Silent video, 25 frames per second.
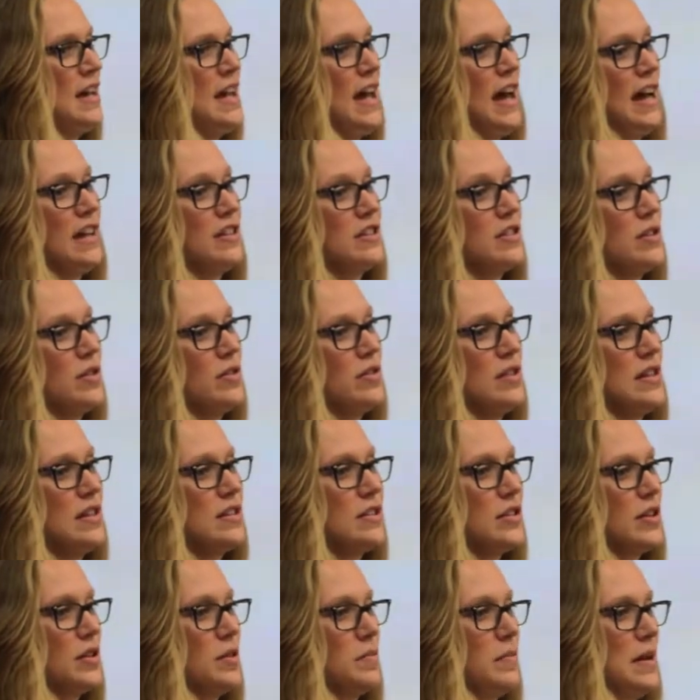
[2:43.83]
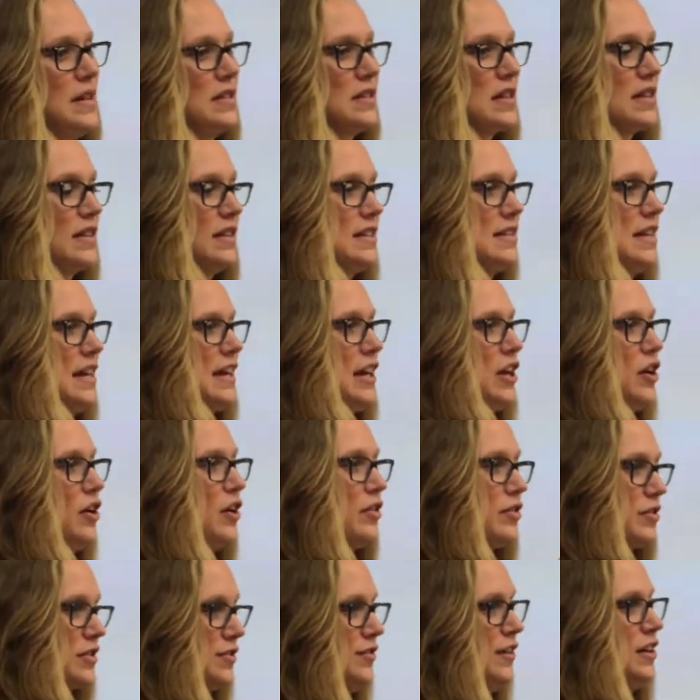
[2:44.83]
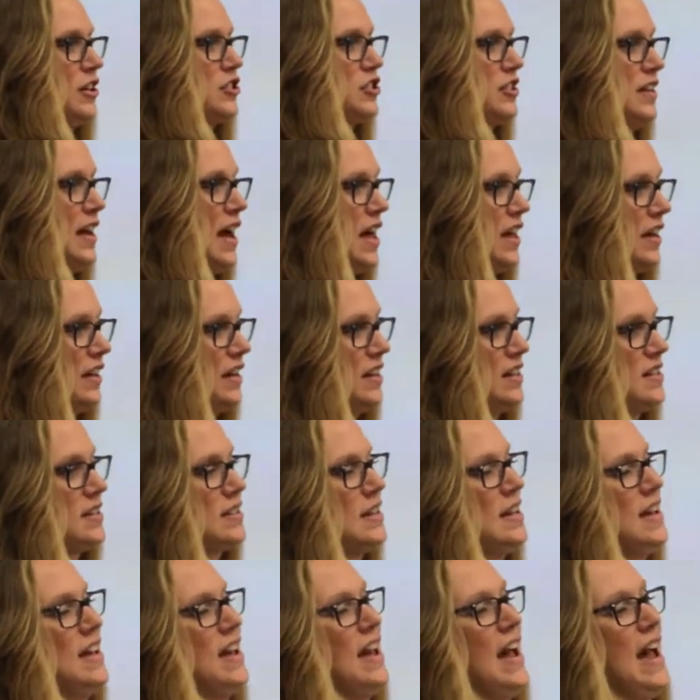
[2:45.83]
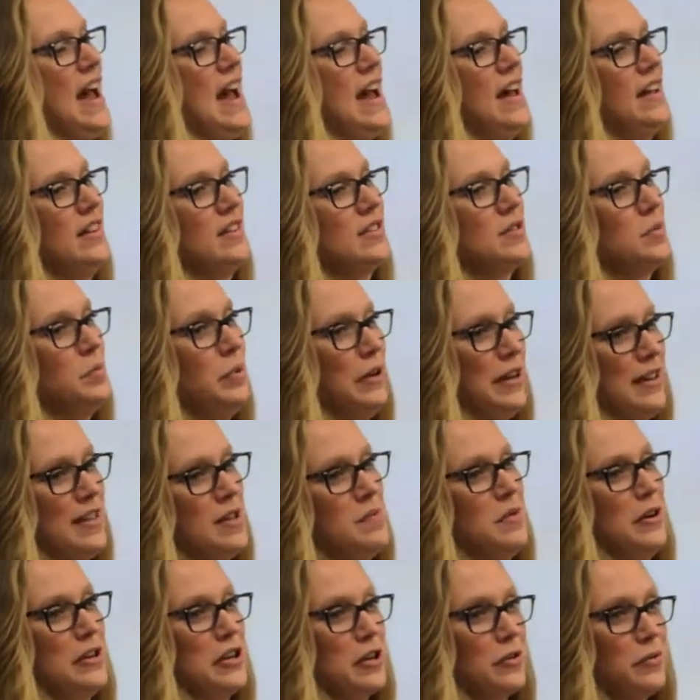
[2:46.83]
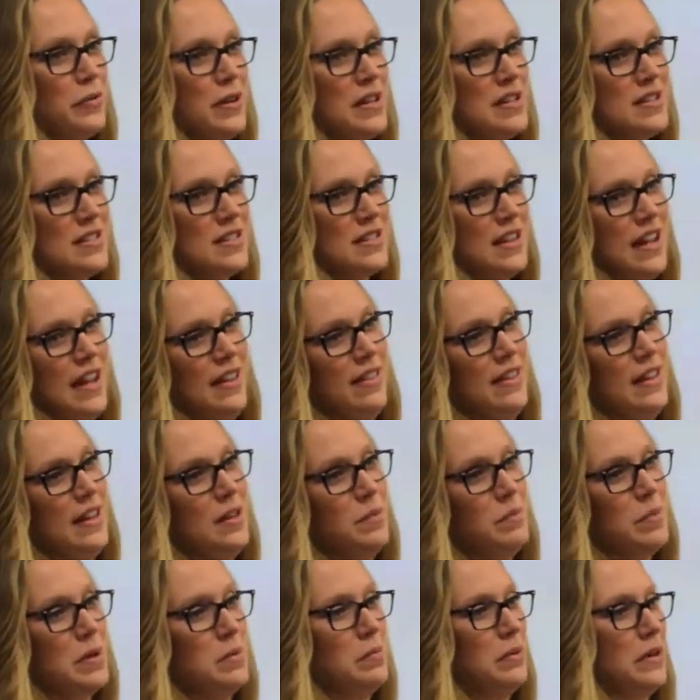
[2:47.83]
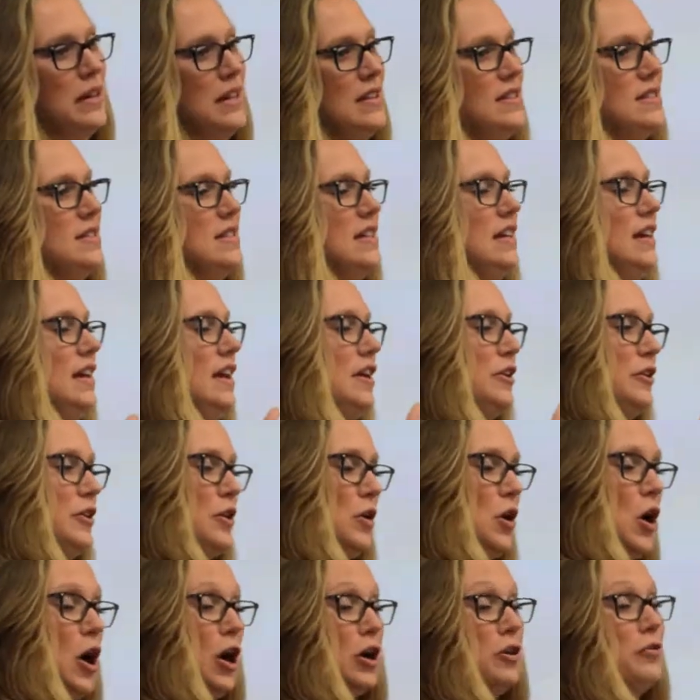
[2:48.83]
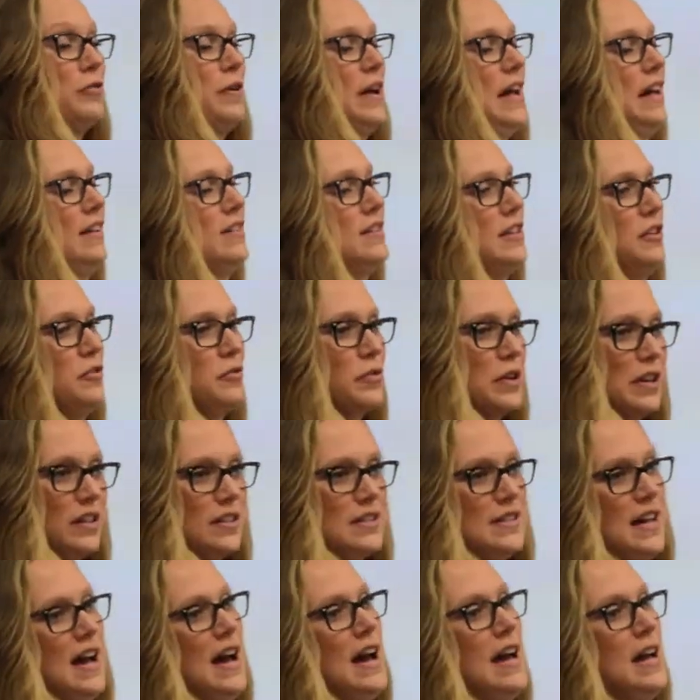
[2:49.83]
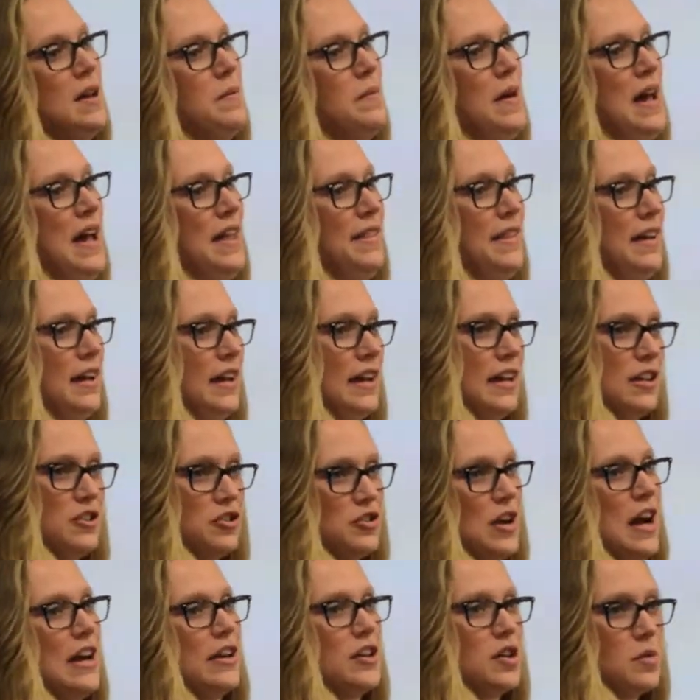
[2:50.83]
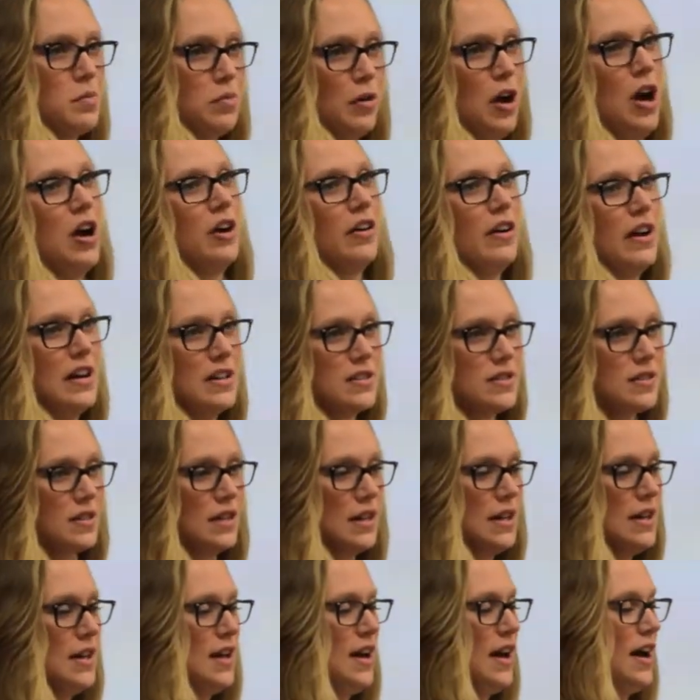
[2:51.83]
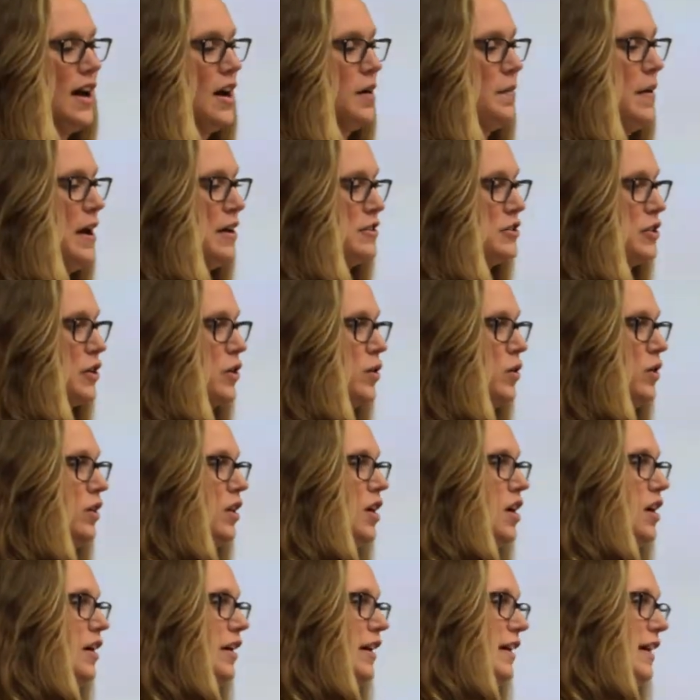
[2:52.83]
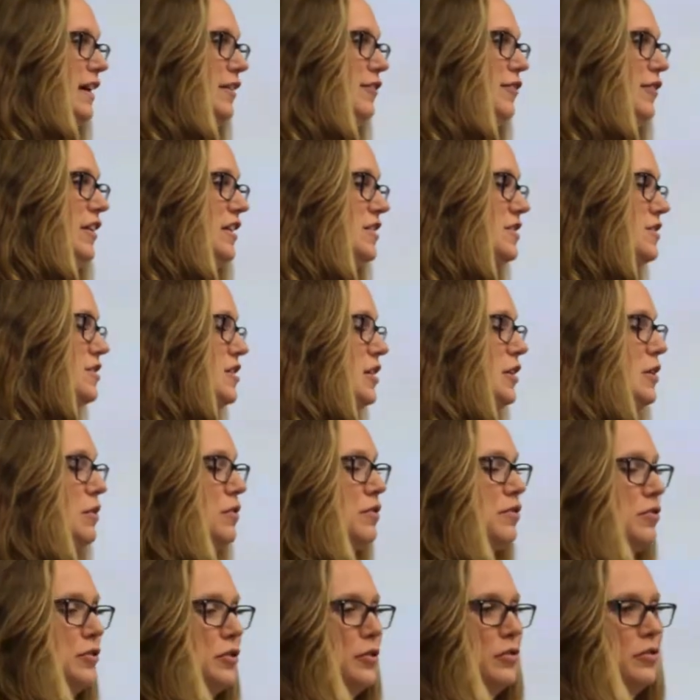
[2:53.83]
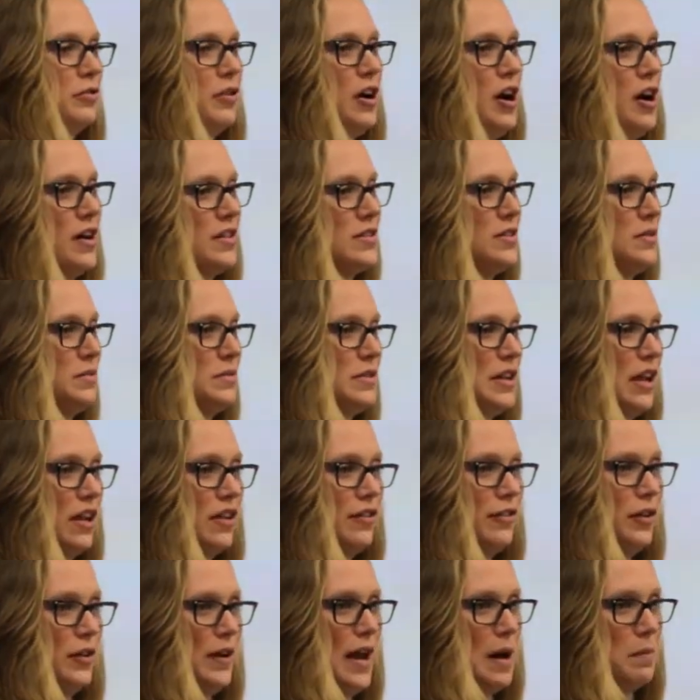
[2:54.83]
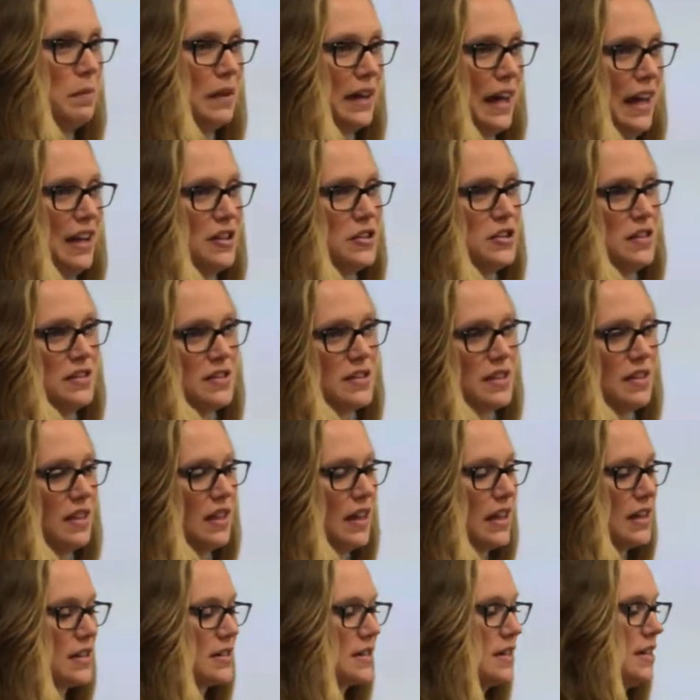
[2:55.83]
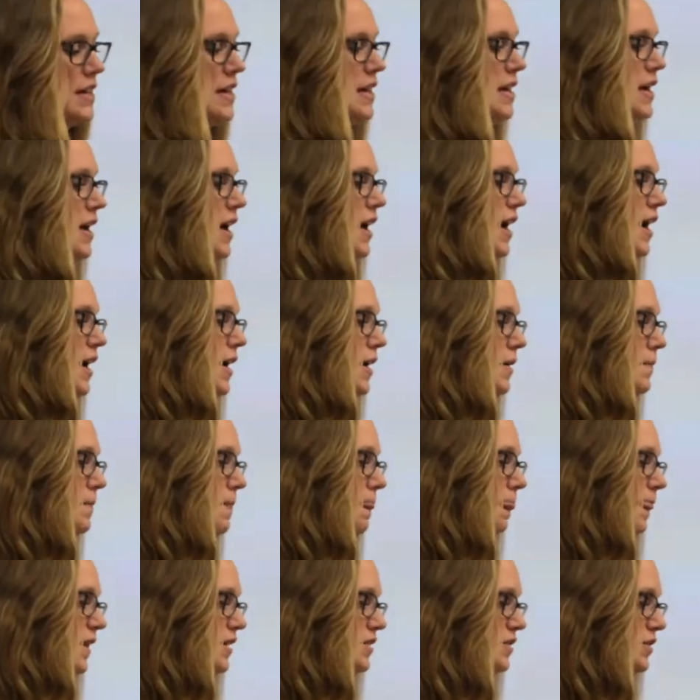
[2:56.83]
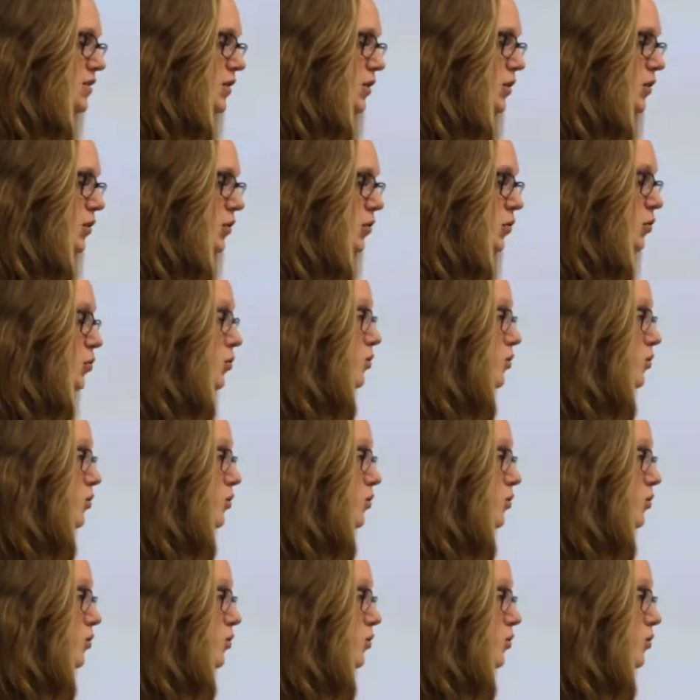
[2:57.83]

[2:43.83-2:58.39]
And so these are basically taking all those functionalities and putting them on your wrist, and then people can see, heart rate in real time, and they can track your progress as you go along, and it fits, through awesome telephone applications and things. So